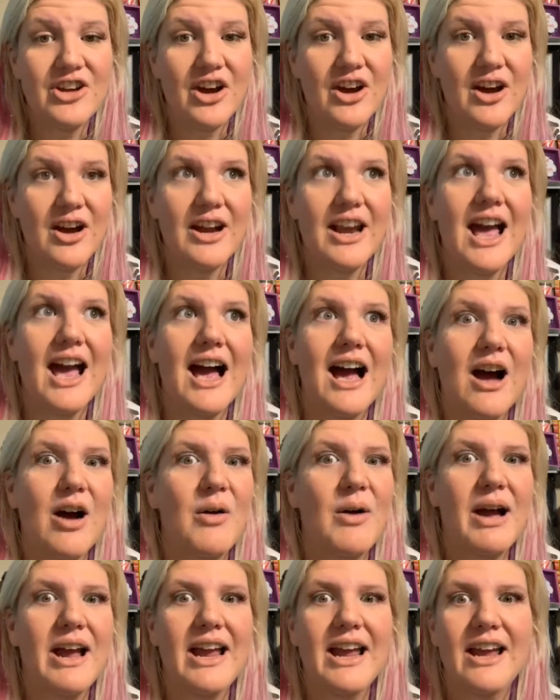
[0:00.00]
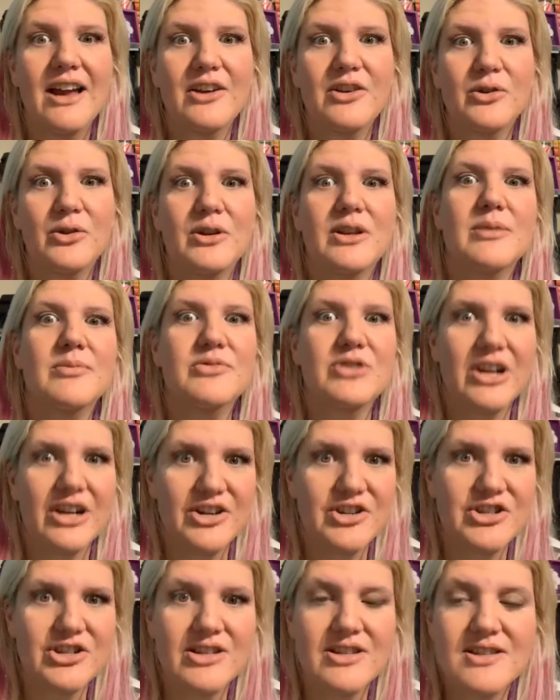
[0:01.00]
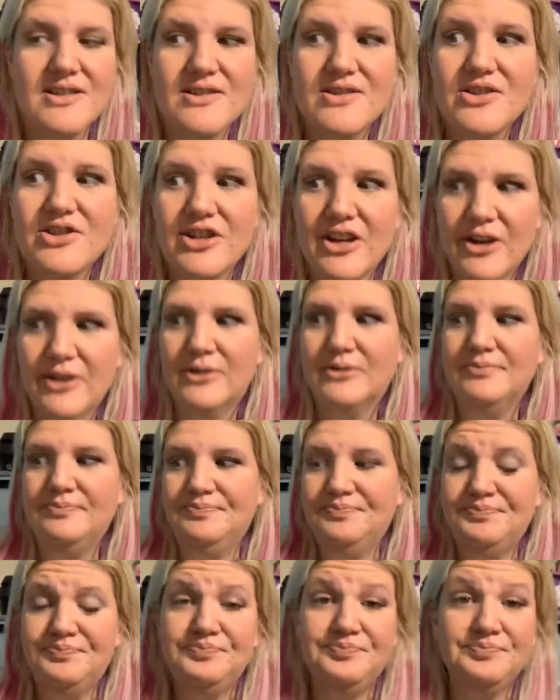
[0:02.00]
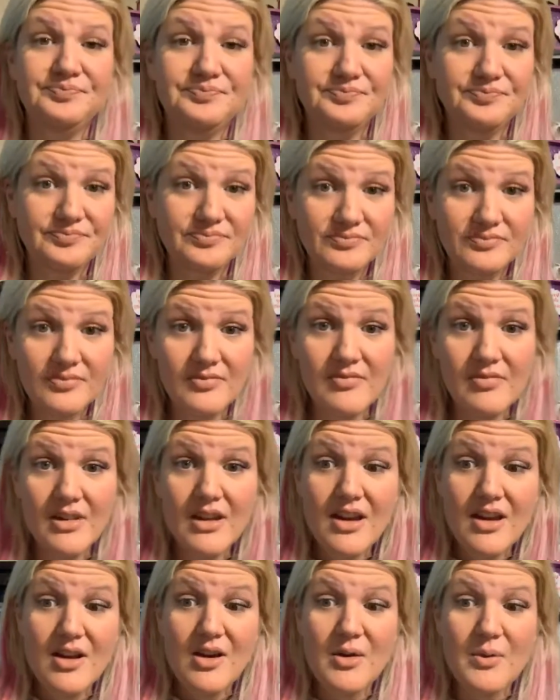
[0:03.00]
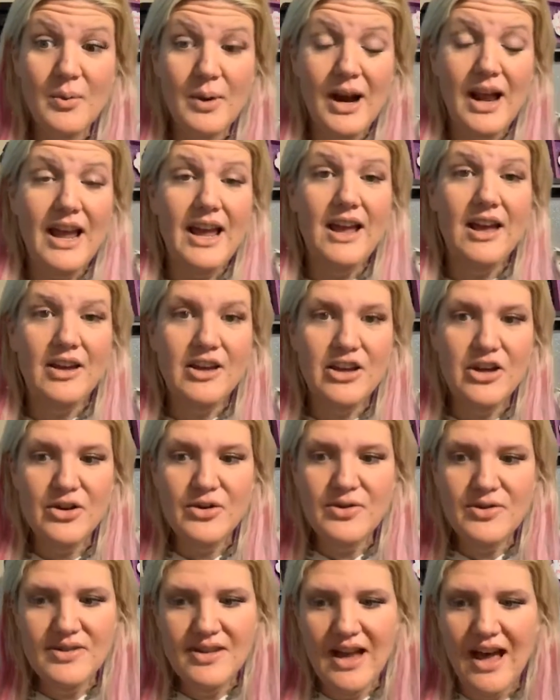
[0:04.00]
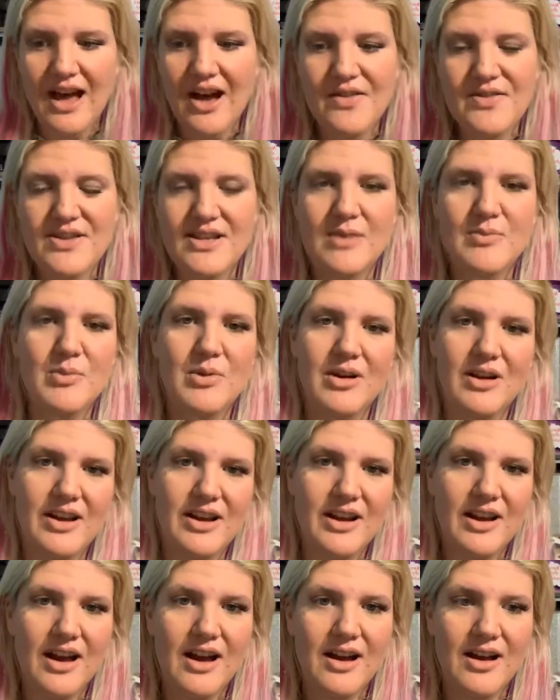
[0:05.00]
on how I handled objections. So when I used to have someone